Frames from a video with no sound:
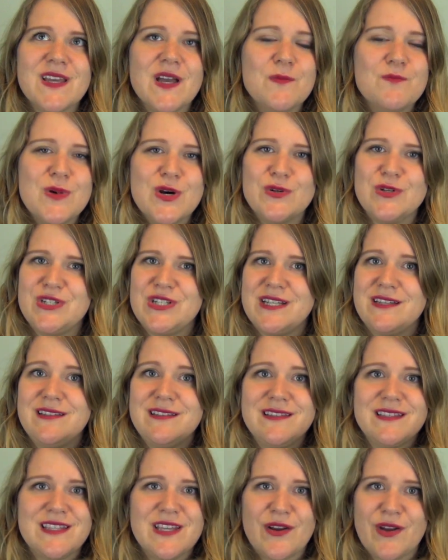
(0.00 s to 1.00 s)

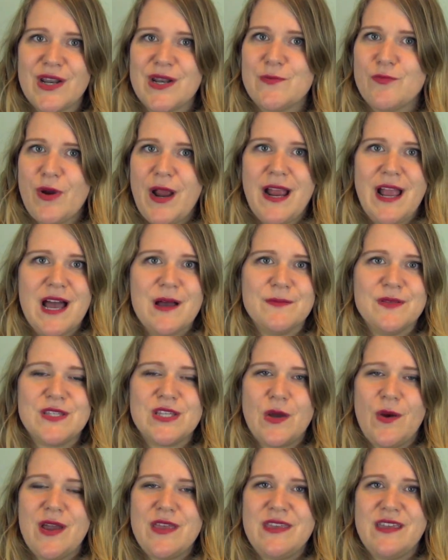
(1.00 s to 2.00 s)
emotions they're going to bring up.
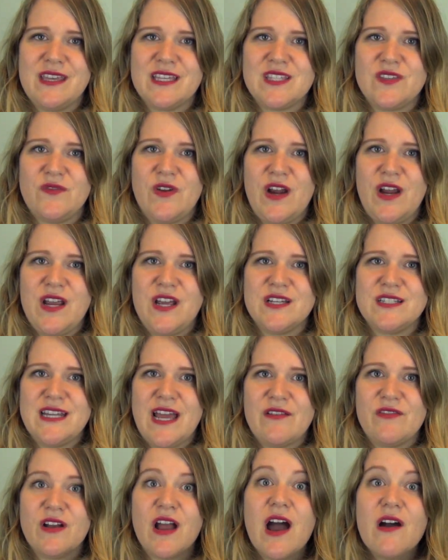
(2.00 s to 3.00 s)
So I think it's very good to
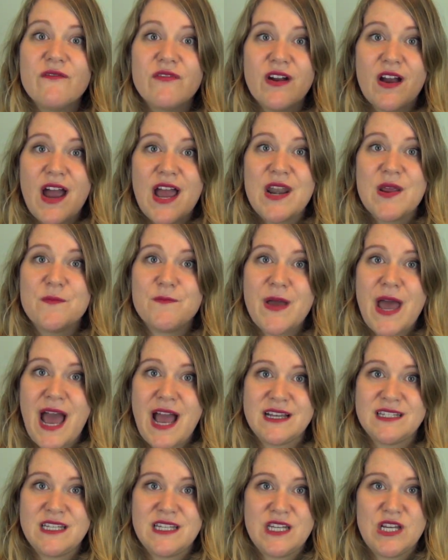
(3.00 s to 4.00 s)
have a comfort item
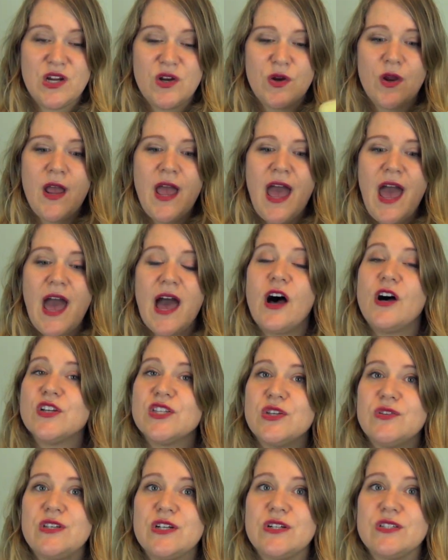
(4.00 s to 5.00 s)
packed in here.
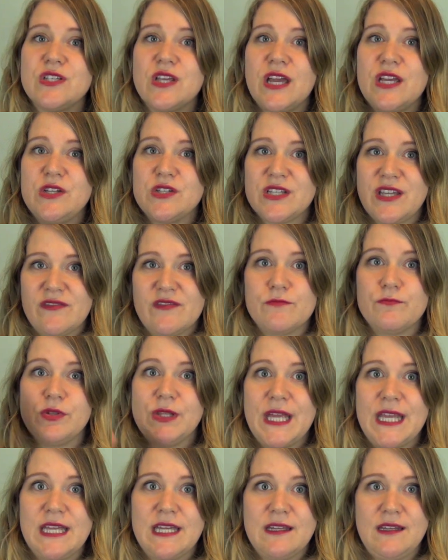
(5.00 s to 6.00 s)
Also there's, I usually have a
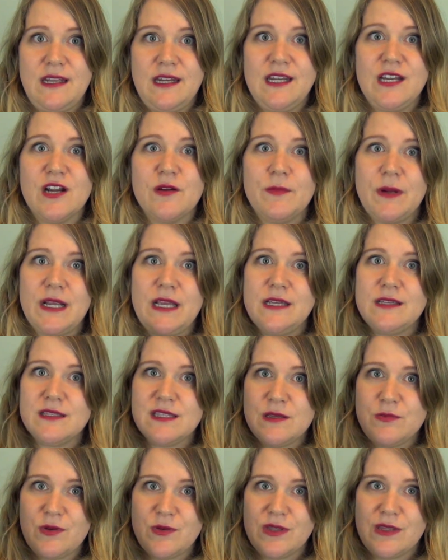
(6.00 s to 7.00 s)
blanket in here, but he's
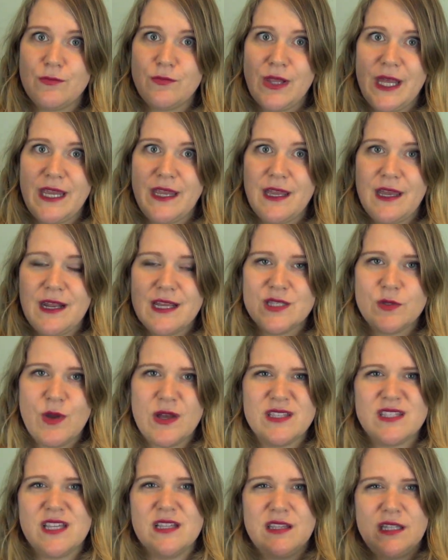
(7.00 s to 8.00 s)
sleeping with a blanket as
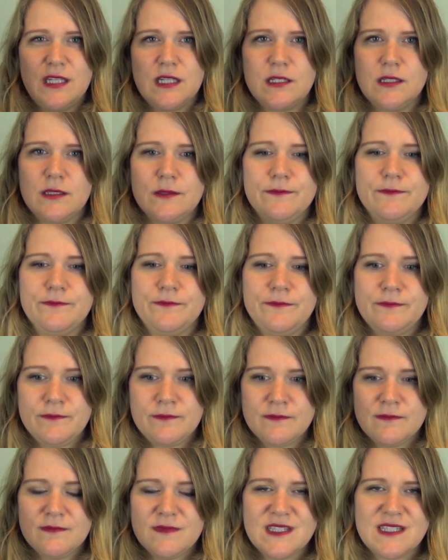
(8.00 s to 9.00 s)
well. It's a little
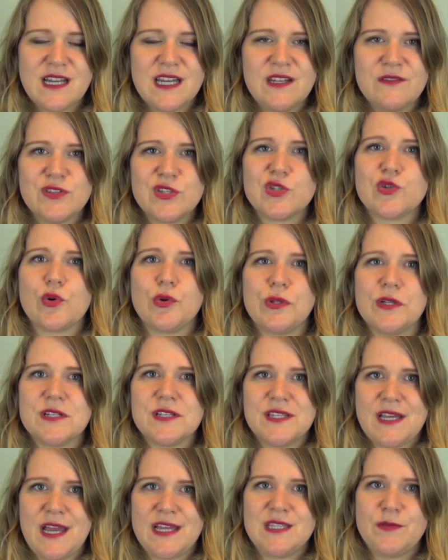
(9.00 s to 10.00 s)
kind of stroller
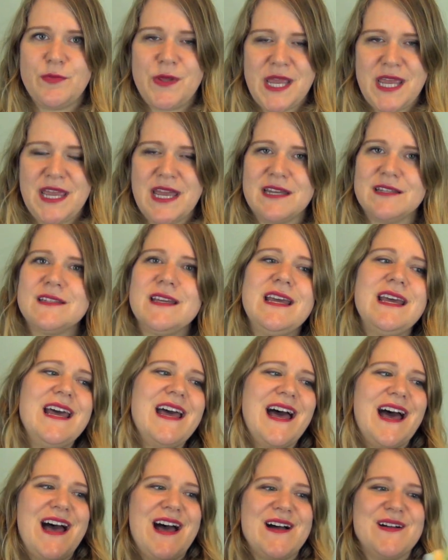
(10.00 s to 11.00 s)
size blanket.
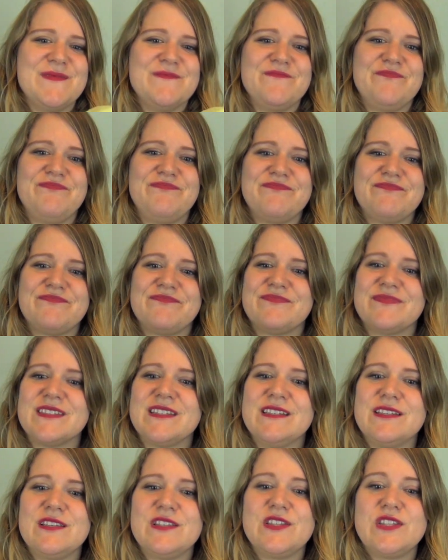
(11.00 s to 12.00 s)
Um,
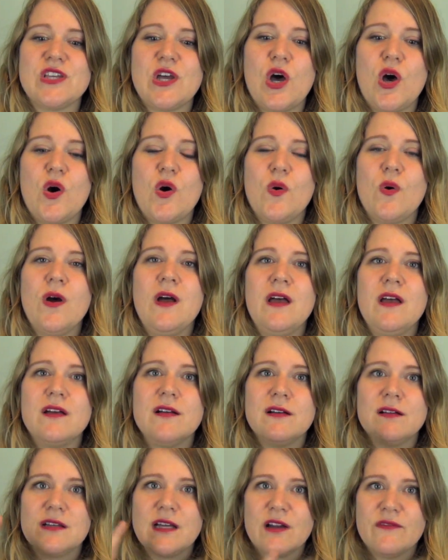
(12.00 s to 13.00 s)
so
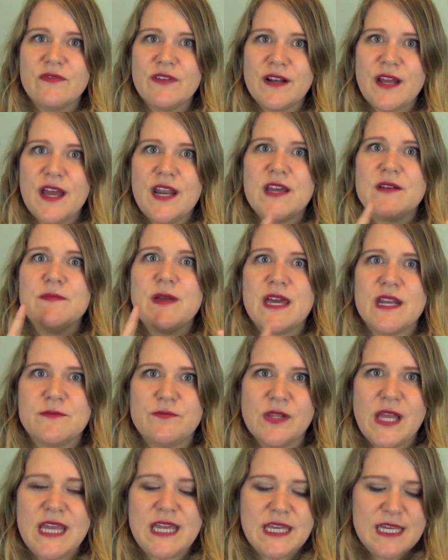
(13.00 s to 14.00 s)
comfort item and a
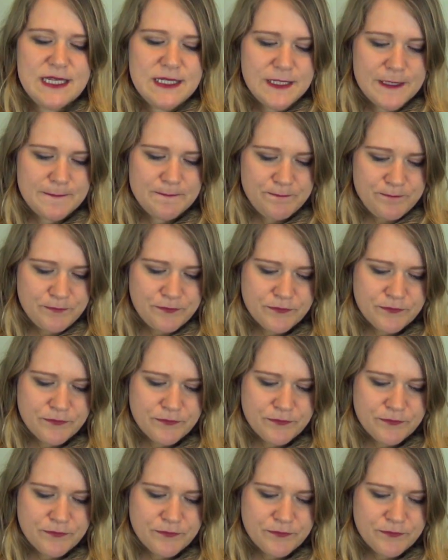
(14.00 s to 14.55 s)
blanket